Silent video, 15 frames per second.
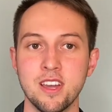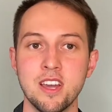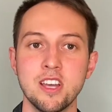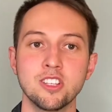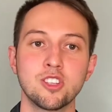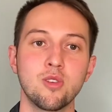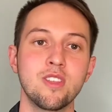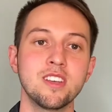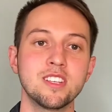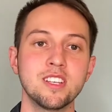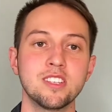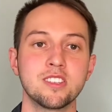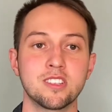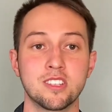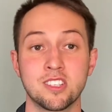So this
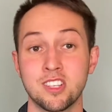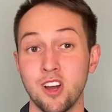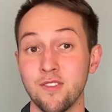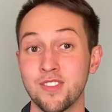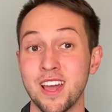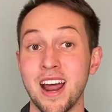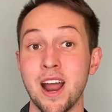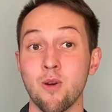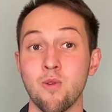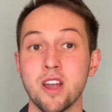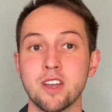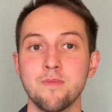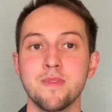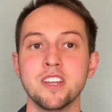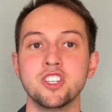is stuff that I
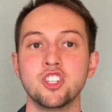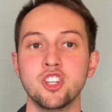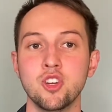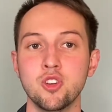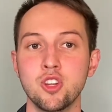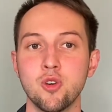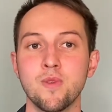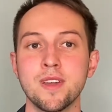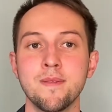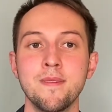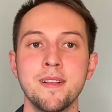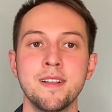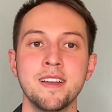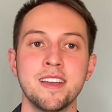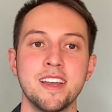recommend you doing
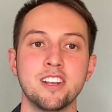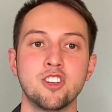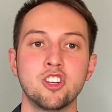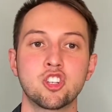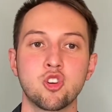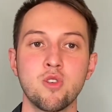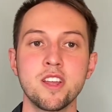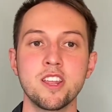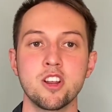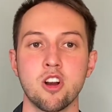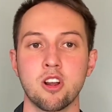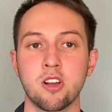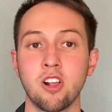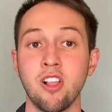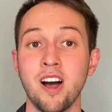to treat
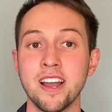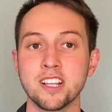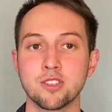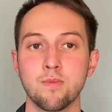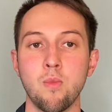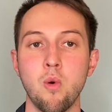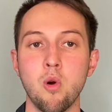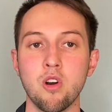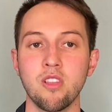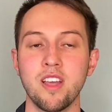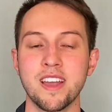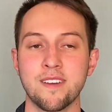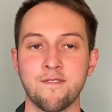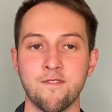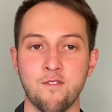your clients more
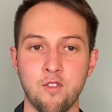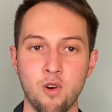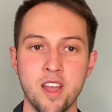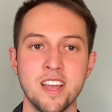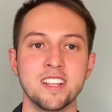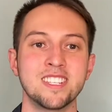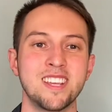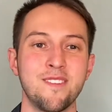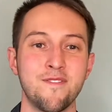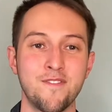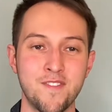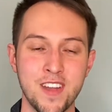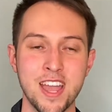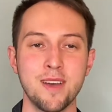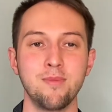like friends and
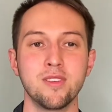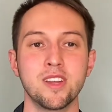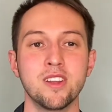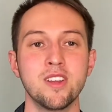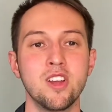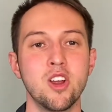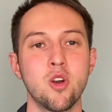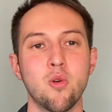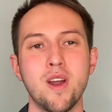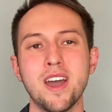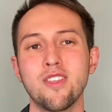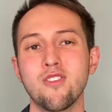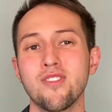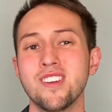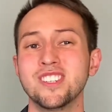family
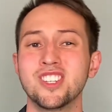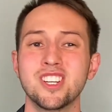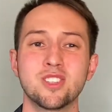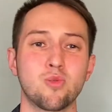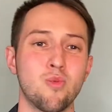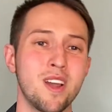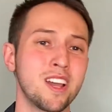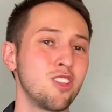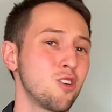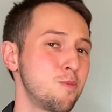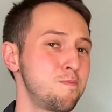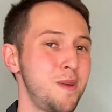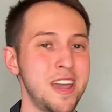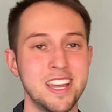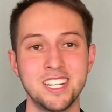rather than just regular
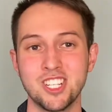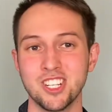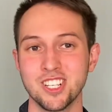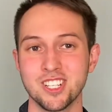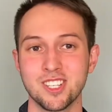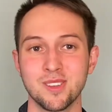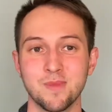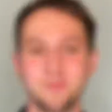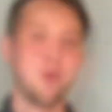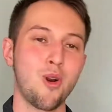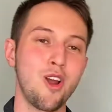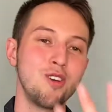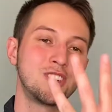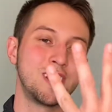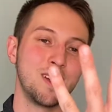patients.
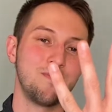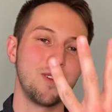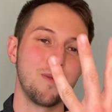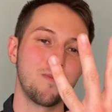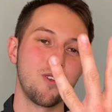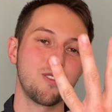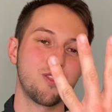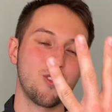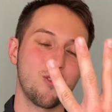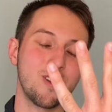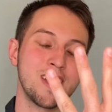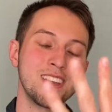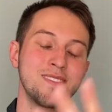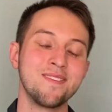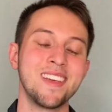Pro tip number
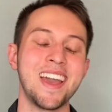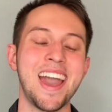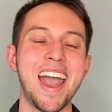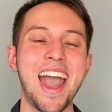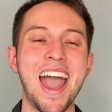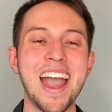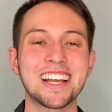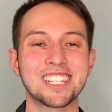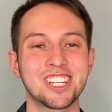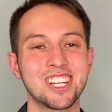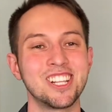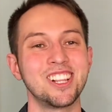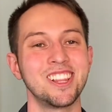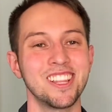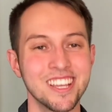3, actually
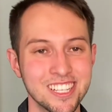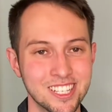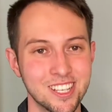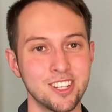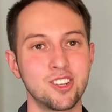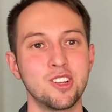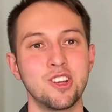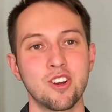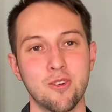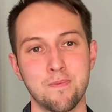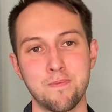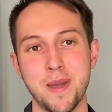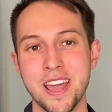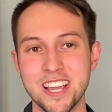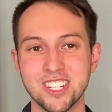listen to your
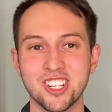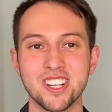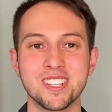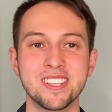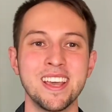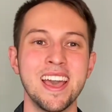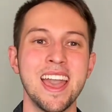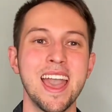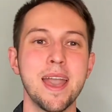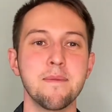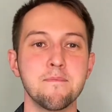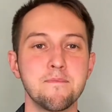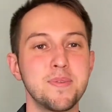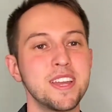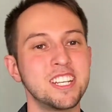patients
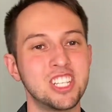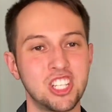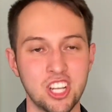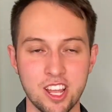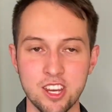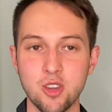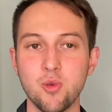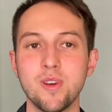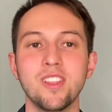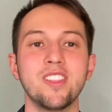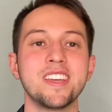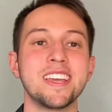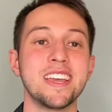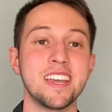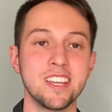and be
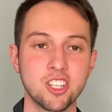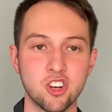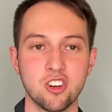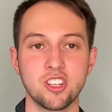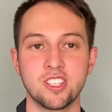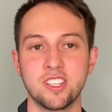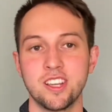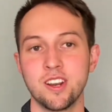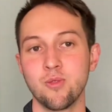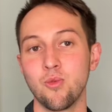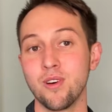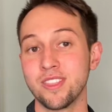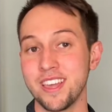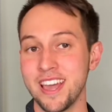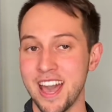genuinely interested in
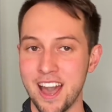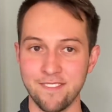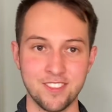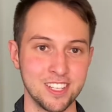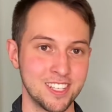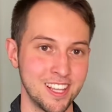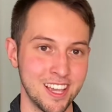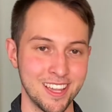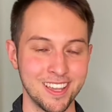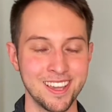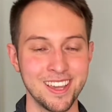what they have to say.